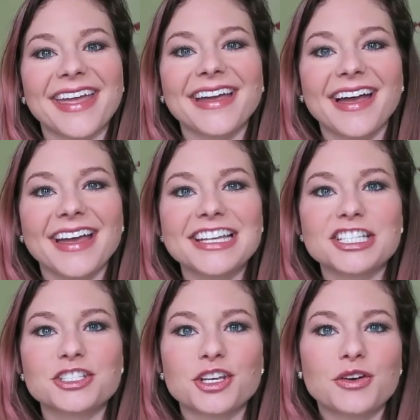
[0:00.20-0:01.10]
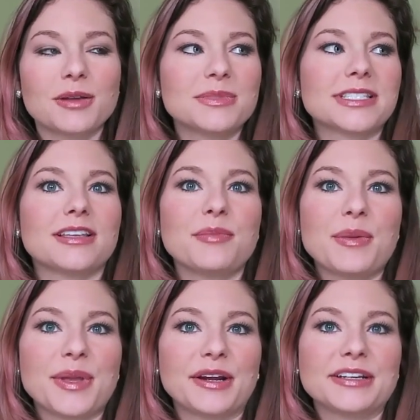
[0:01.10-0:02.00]
Hey guys, so I'm still at
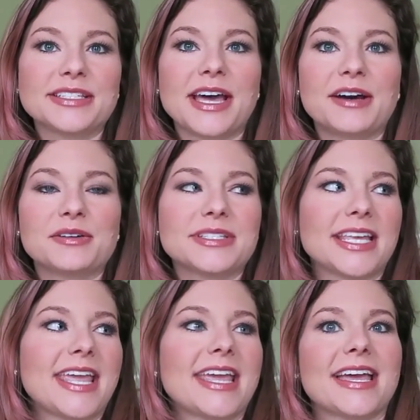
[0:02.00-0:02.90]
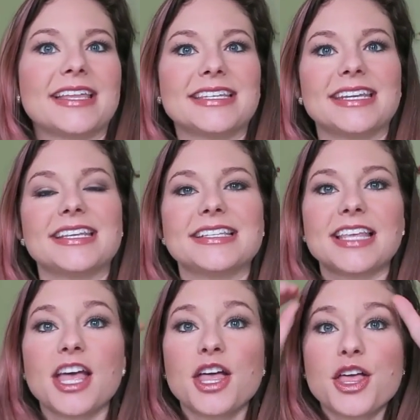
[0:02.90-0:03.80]
my parents' house and it
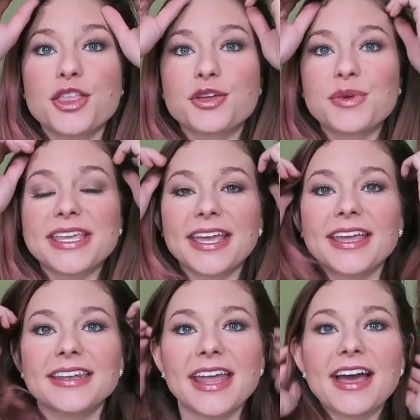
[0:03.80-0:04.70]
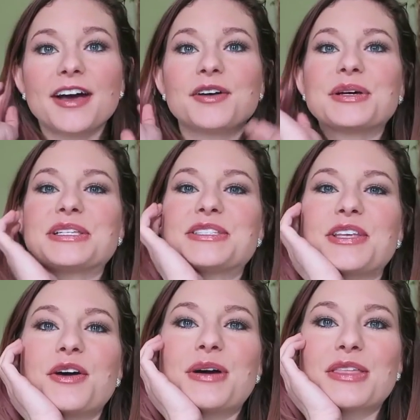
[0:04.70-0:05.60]
is the weekend now,
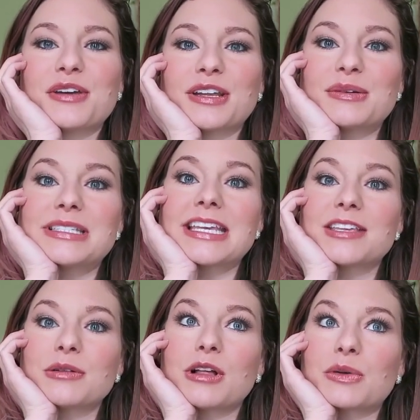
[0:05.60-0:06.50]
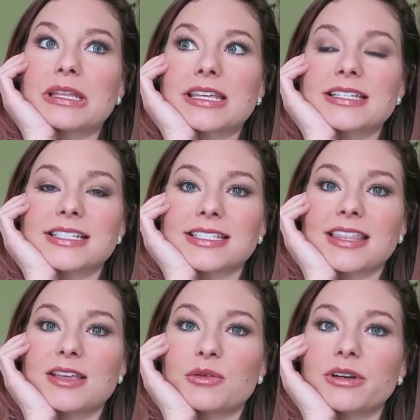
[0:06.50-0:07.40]
so I thought I would take you along with us because
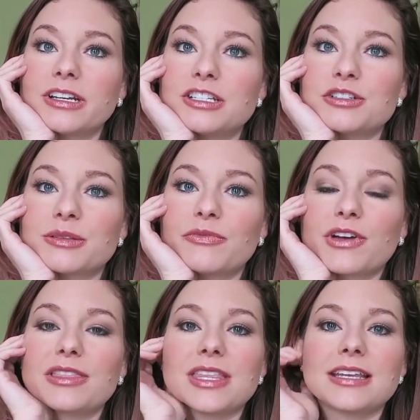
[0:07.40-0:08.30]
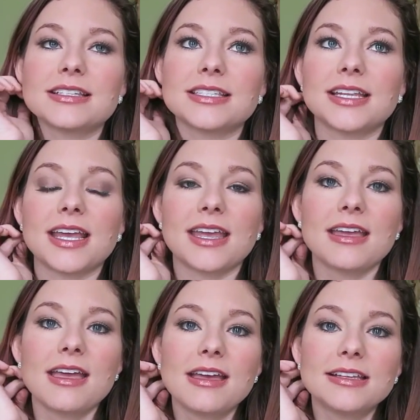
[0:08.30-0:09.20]
I think we're gonna do some fun things
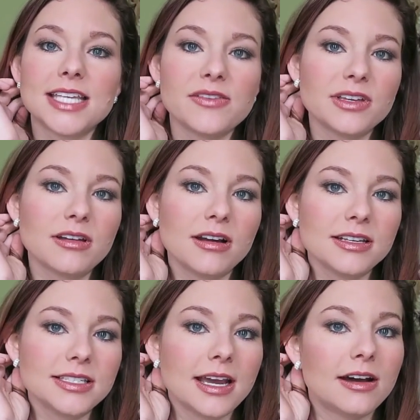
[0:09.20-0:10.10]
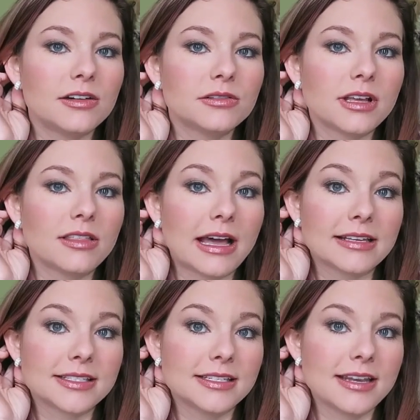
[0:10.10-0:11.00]
today. David got in town
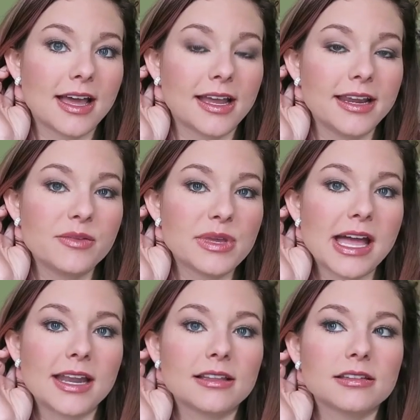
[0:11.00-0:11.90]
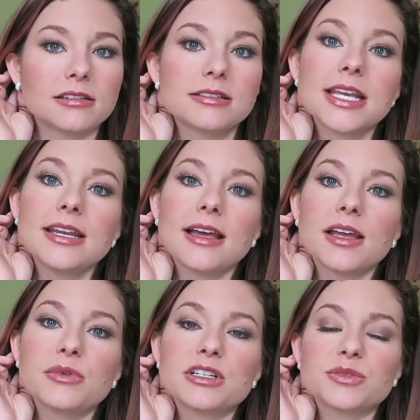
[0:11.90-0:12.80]
last night and we had a little date
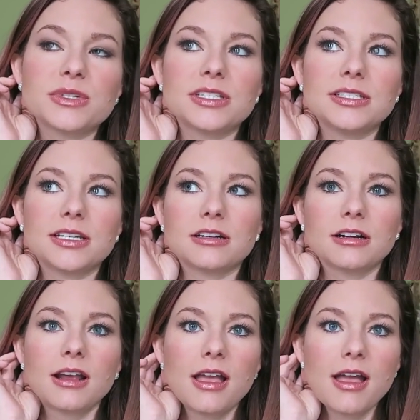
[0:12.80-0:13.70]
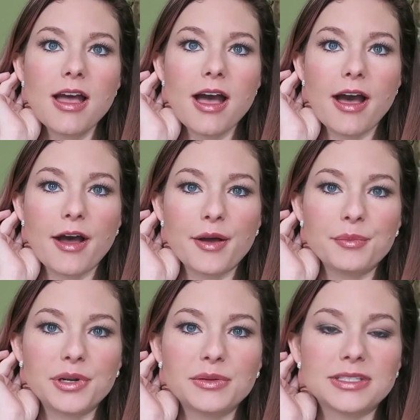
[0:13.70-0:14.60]
night. We just went to dinner,
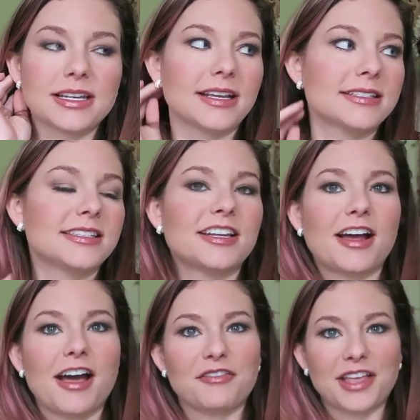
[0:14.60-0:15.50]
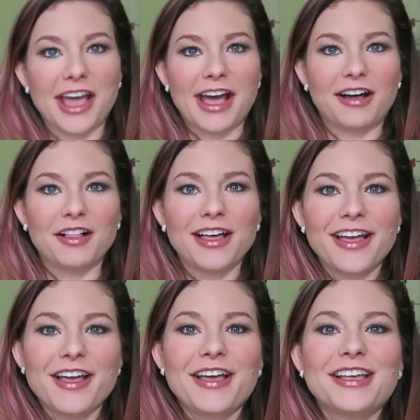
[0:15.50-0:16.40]
but it was nice to not have Cal.
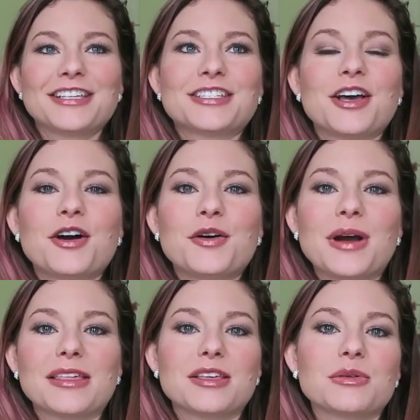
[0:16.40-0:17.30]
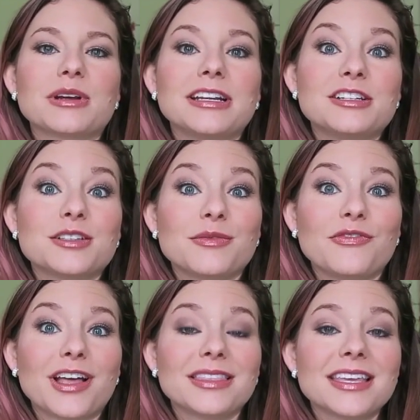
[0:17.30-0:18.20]
So I think we're gonna do
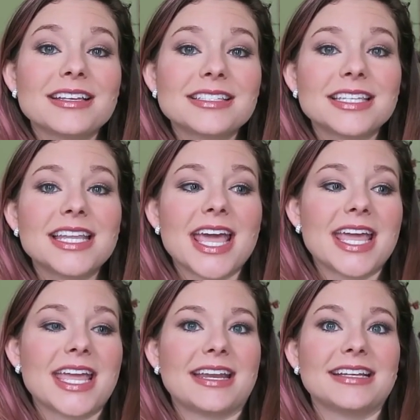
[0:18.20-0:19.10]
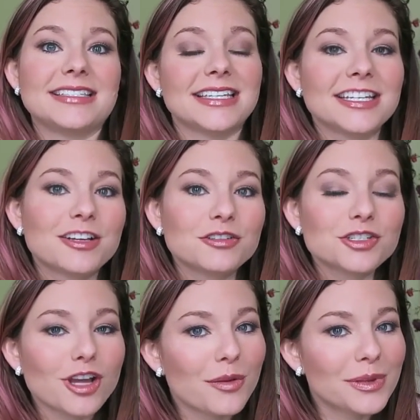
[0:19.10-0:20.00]
some fun things today, and I did go
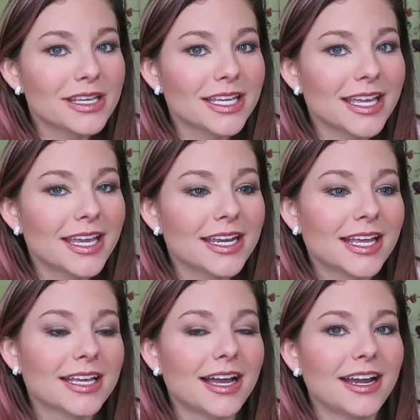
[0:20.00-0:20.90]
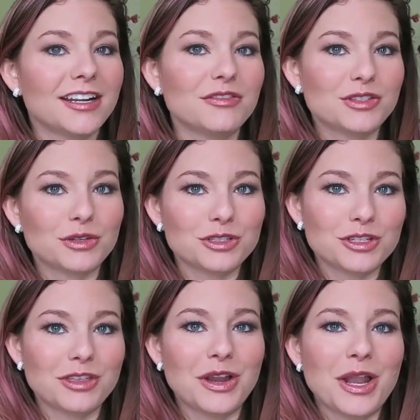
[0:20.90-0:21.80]
shopping again. I kind of told
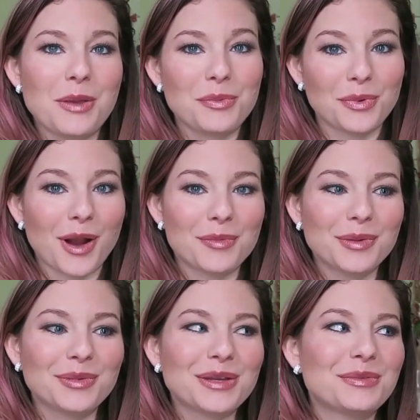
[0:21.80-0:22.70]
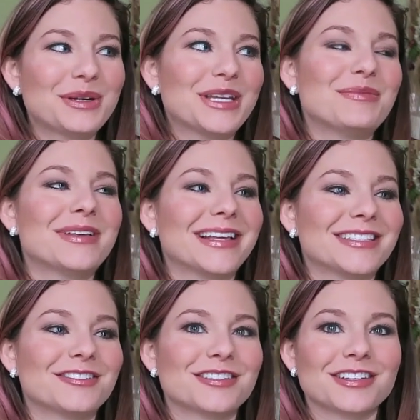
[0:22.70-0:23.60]
you that I probably would
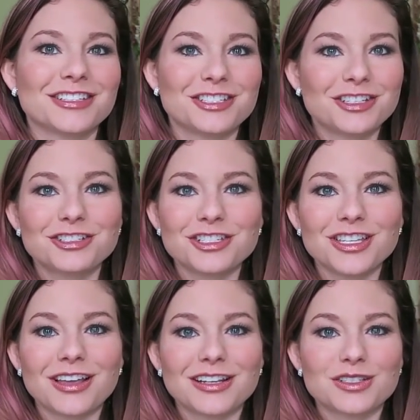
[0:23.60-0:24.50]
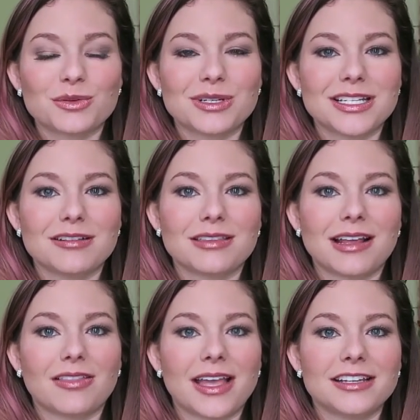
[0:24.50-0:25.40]
because there's just a lot of stores here
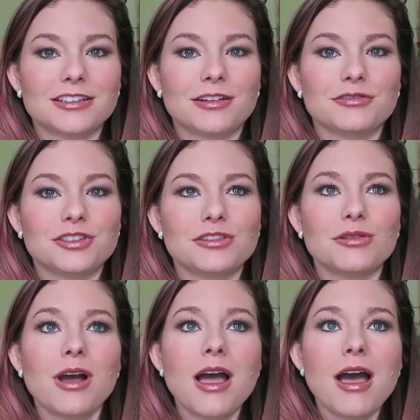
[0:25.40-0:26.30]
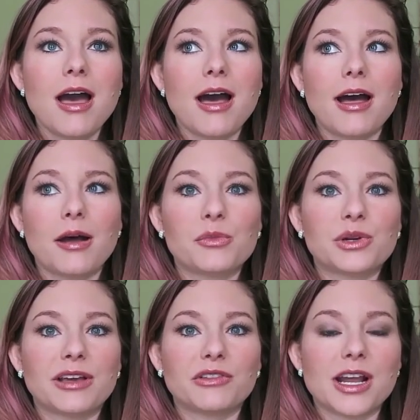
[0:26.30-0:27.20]
that I like to go to
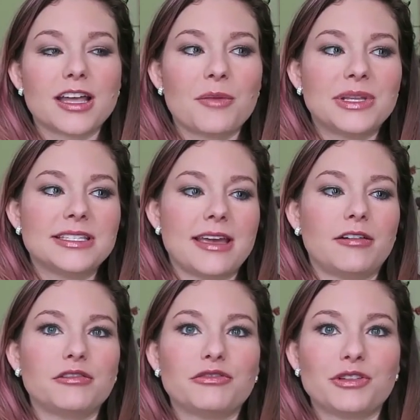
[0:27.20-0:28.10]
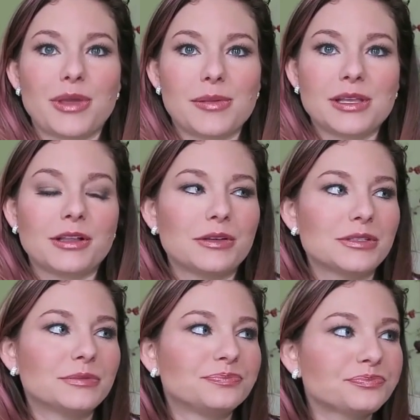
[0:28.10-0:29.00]
whenever I come in town for baby
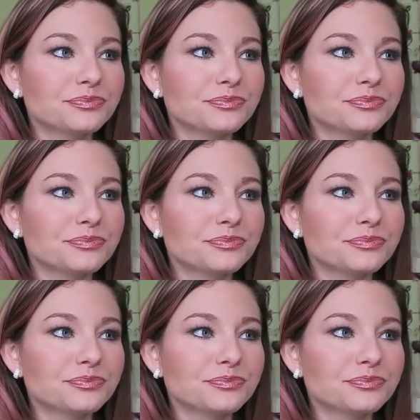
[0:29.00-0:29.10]
clothes.